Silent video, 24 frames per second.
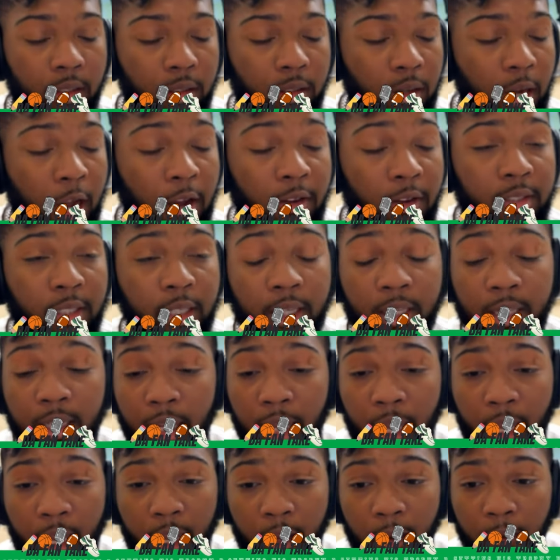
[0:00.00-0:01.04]
Uh, obviously, he
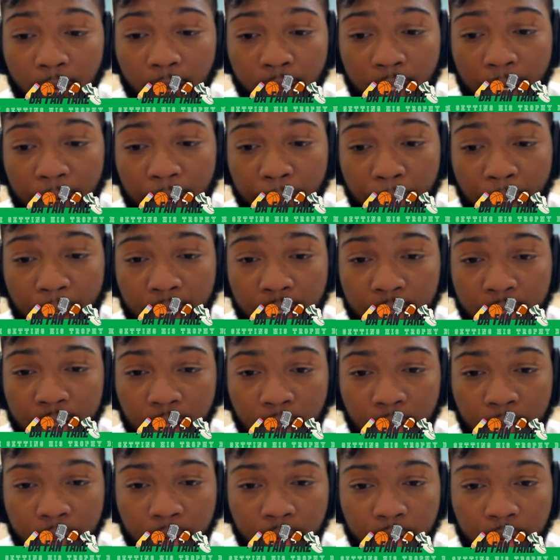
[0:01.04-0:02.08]
didn't have that amazing
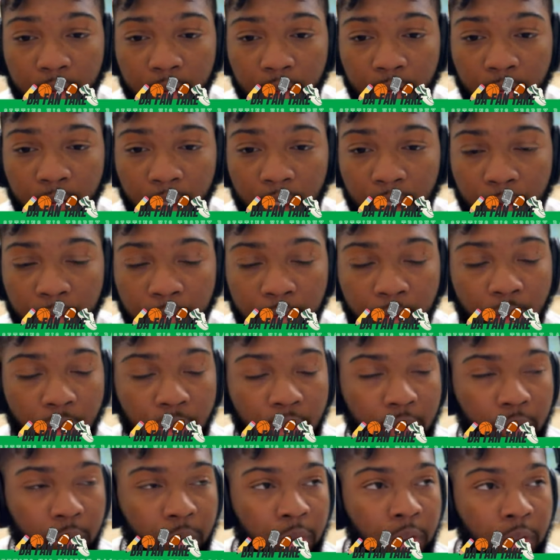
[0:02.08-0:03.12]
of a of an
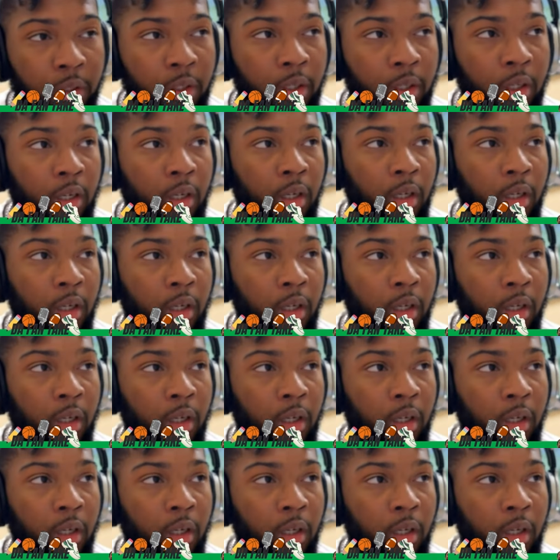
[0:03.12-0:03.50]
NFL career.